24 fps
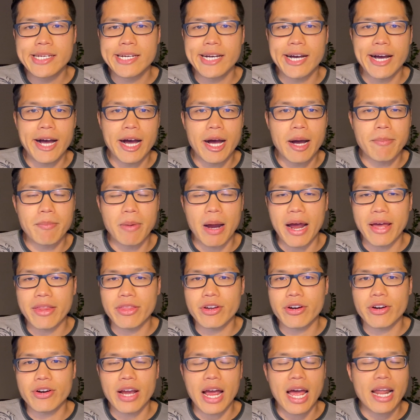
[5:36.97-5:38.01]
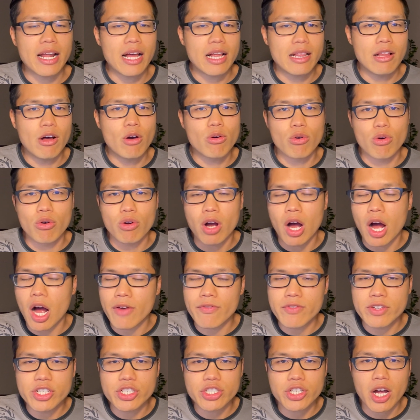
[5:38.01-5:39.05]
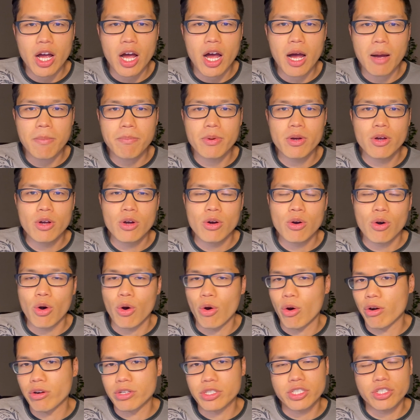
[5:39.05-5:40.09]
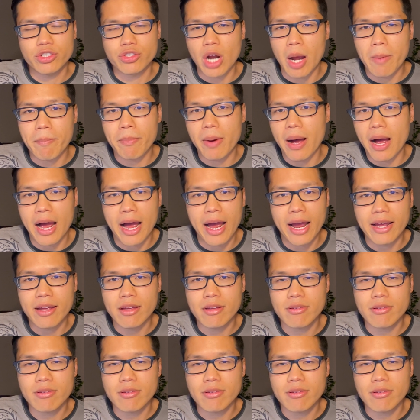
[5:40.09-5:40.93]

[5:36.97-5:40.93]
either at a local coffee shop or just drop by,